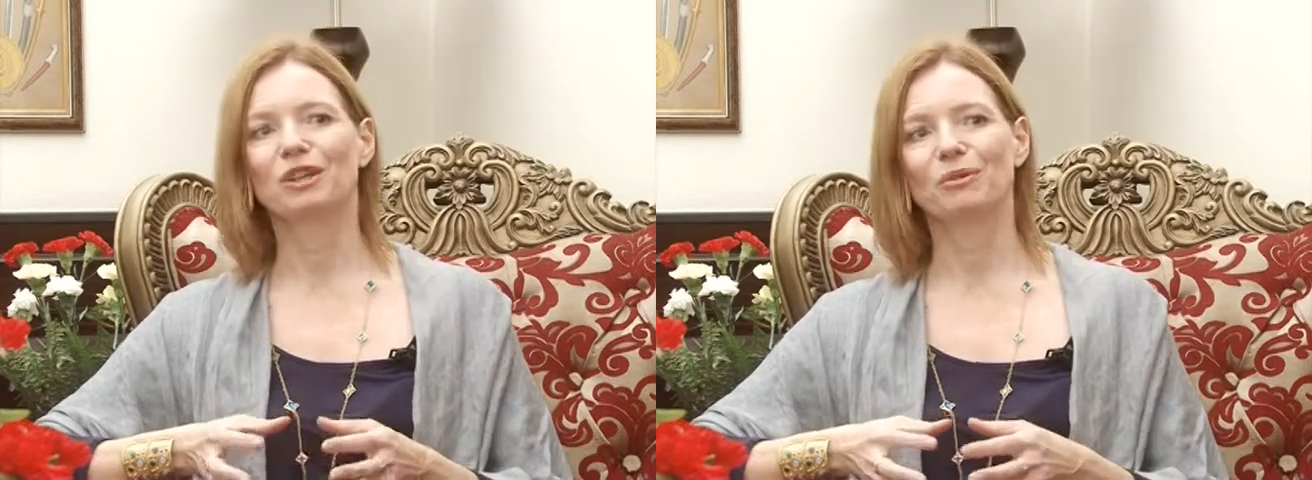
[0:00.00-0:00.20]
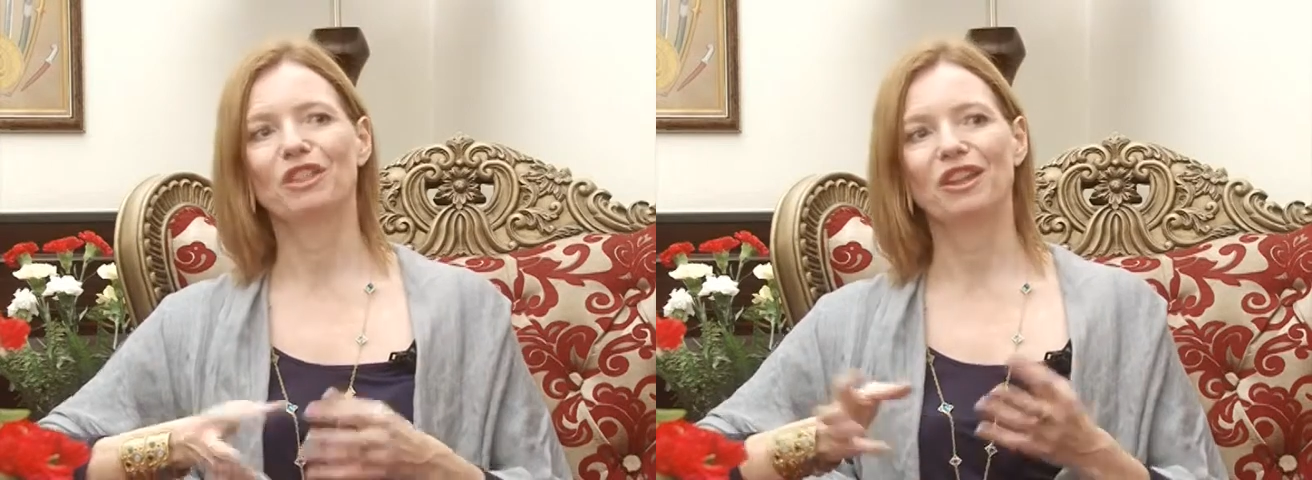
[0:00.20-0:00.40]

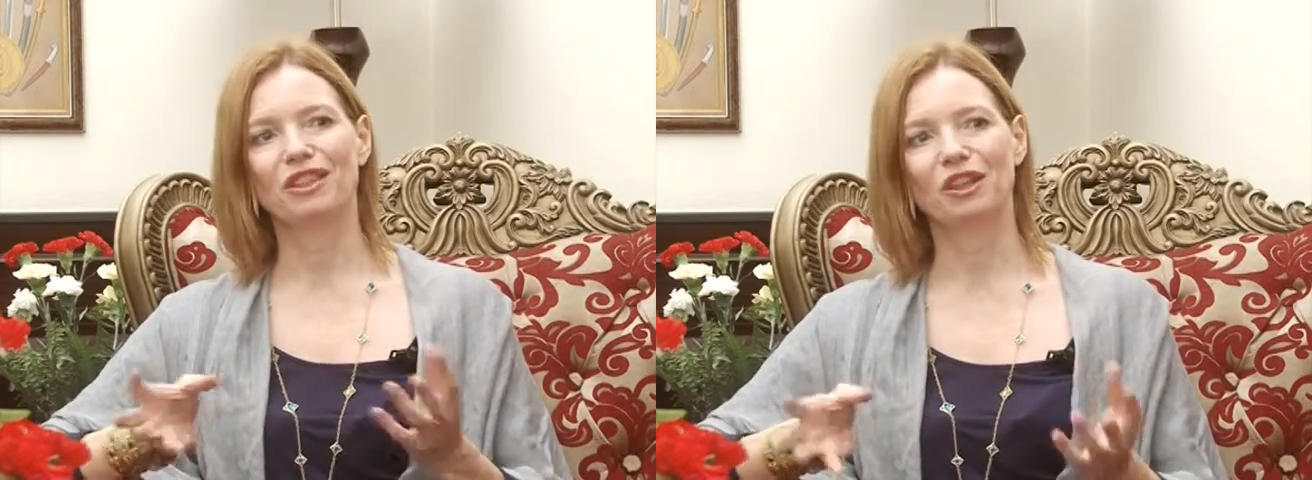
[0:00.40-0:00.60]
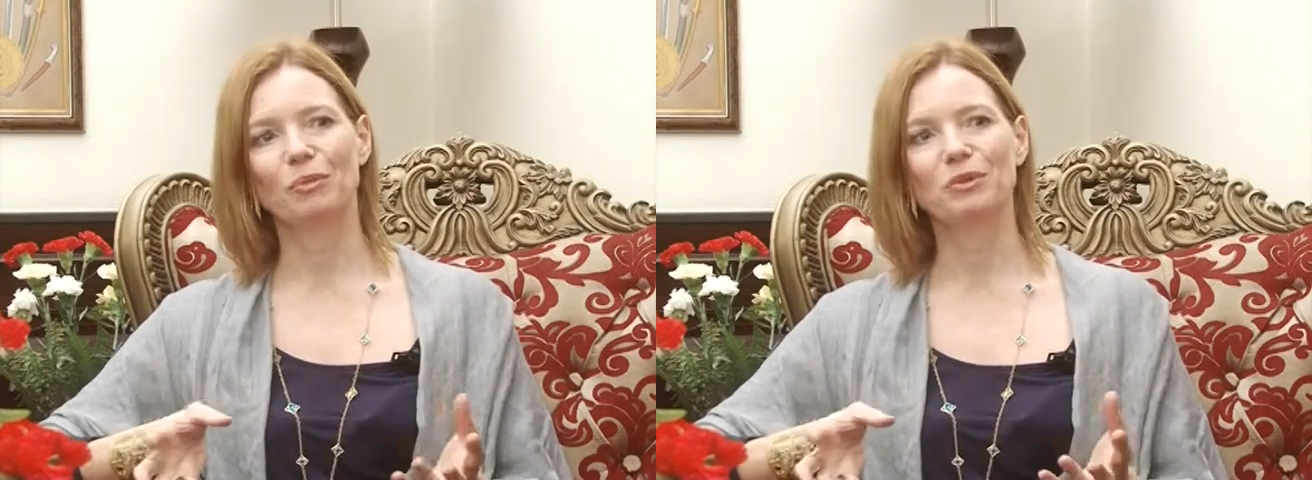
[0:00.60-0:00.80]
we think
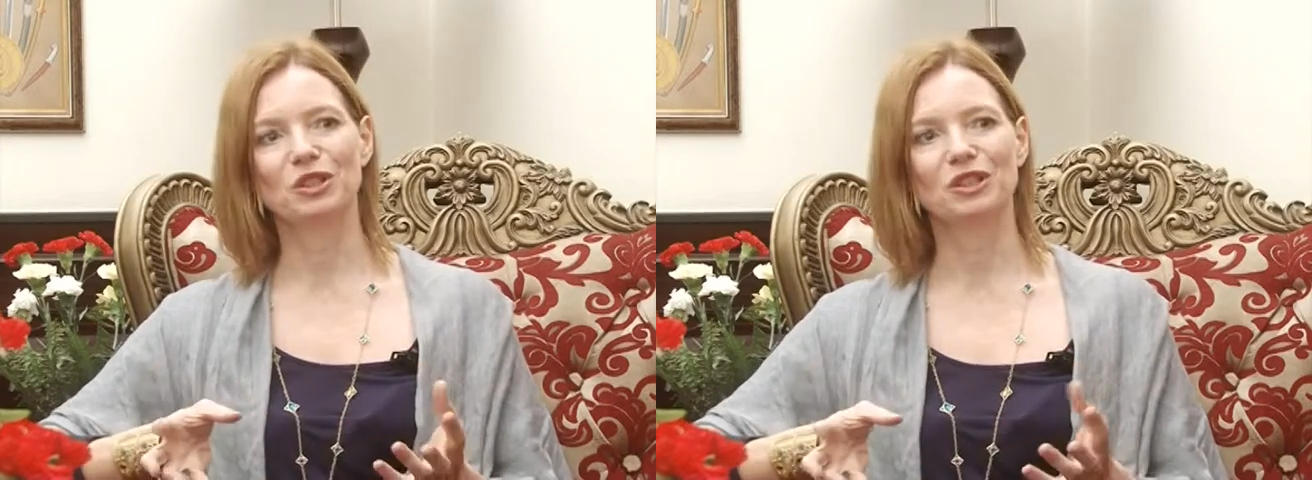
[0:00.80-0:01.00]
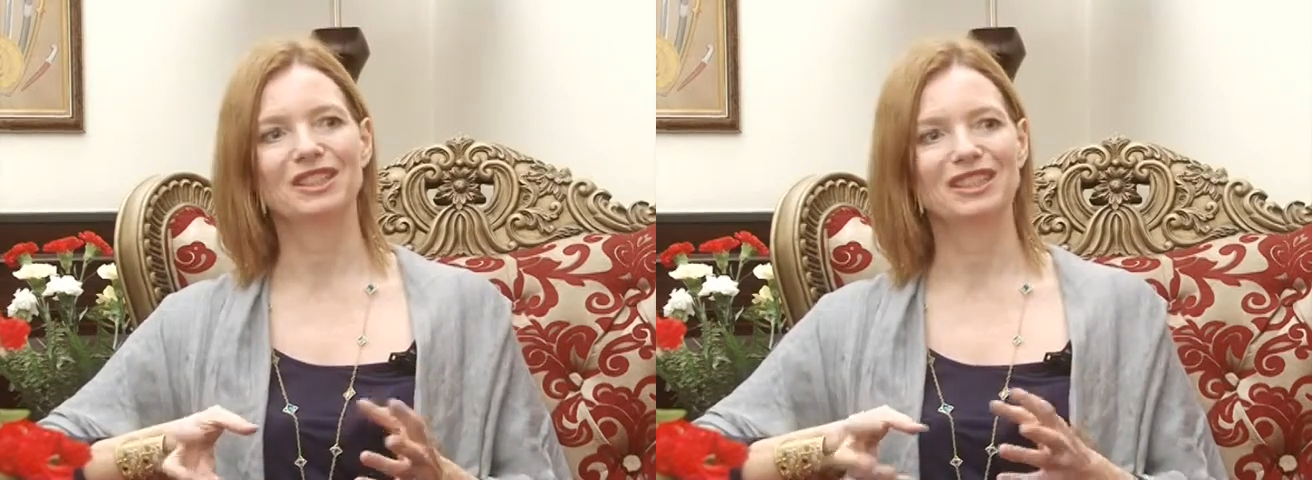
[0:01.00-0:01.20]
the
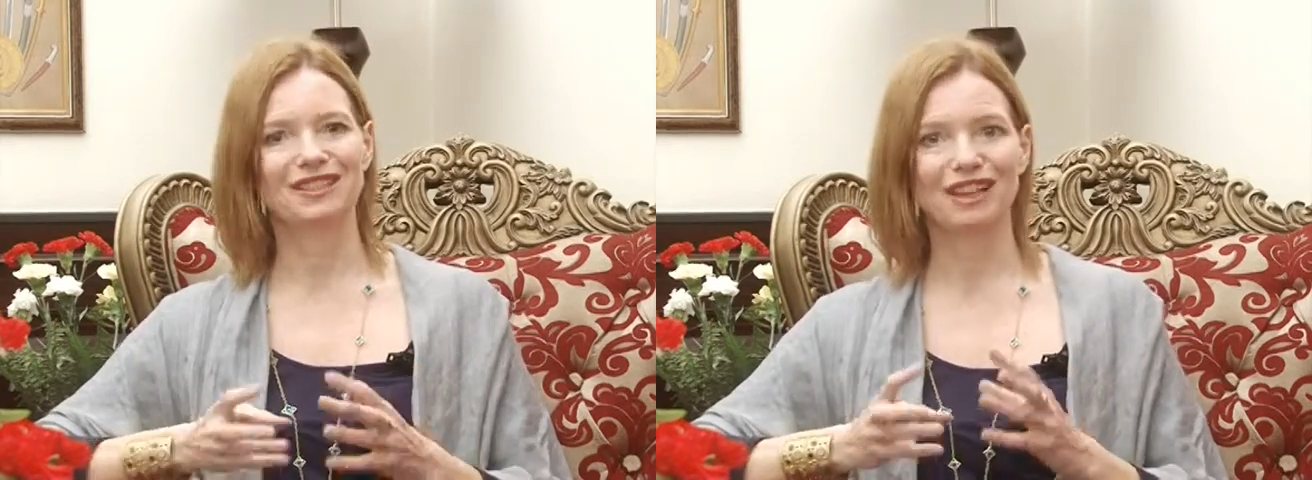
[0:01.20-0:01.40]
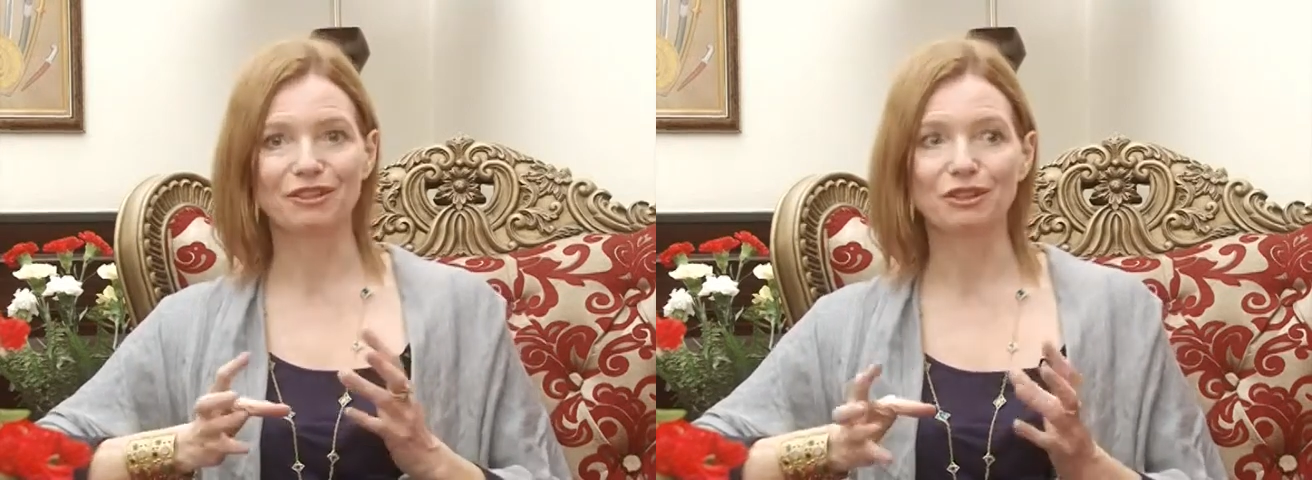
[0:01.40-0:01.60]

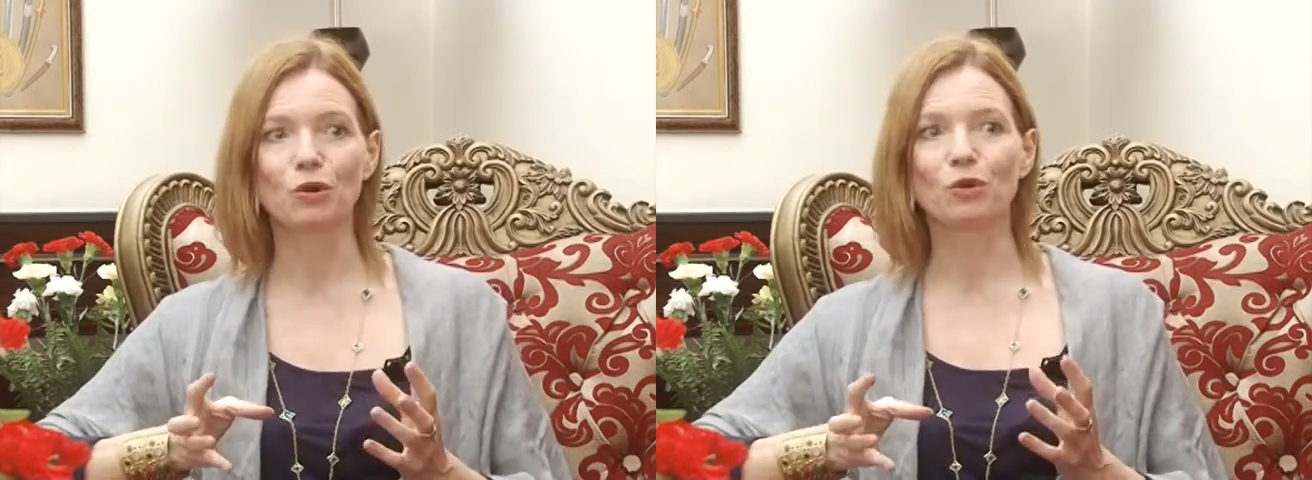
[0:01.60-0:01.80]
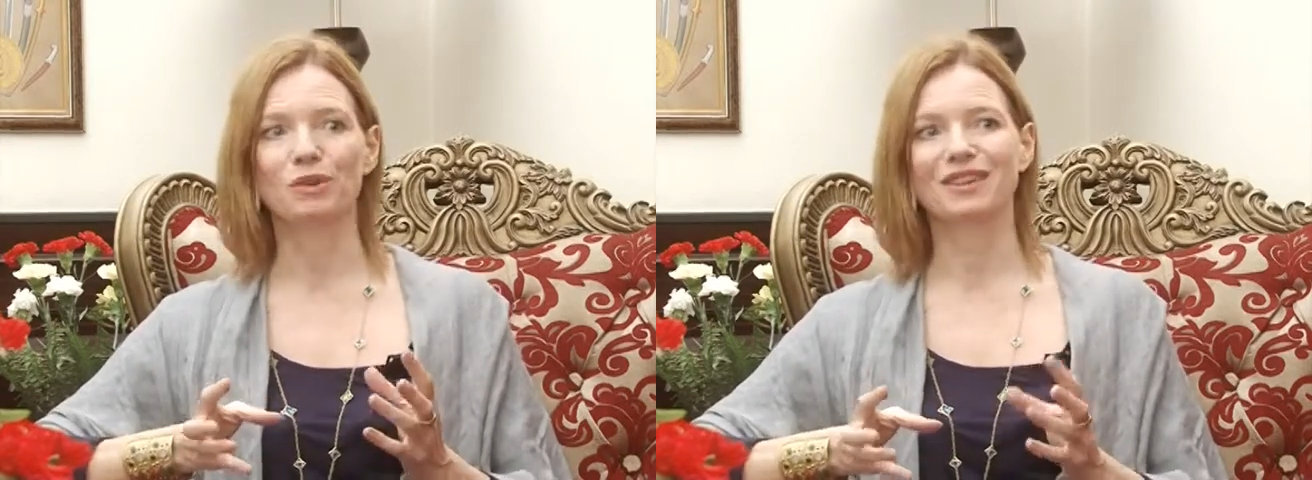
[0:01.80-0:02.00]
opportunities are
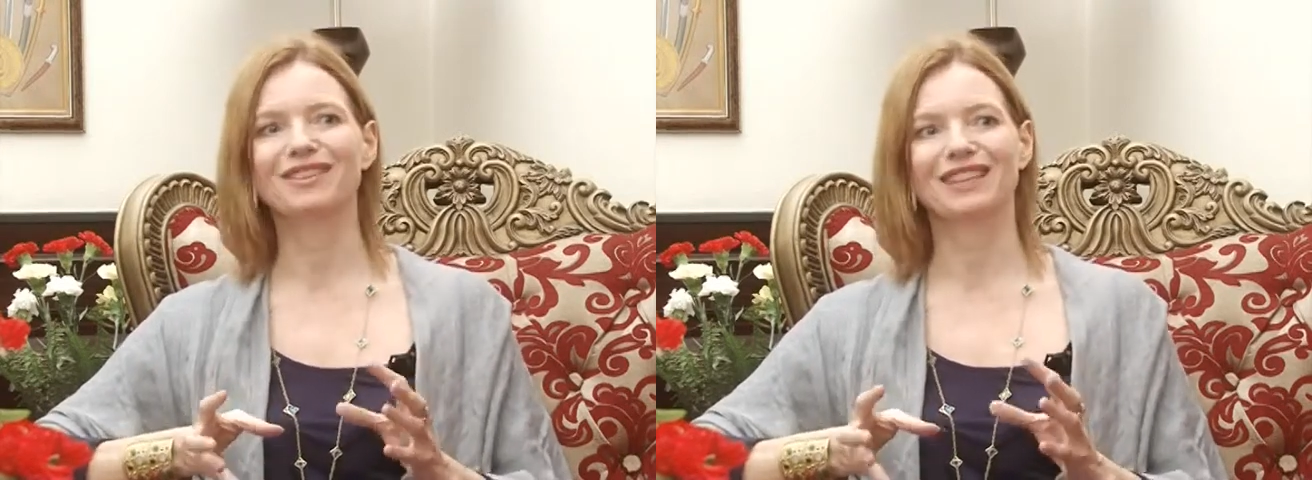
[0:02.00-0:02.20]
enormous,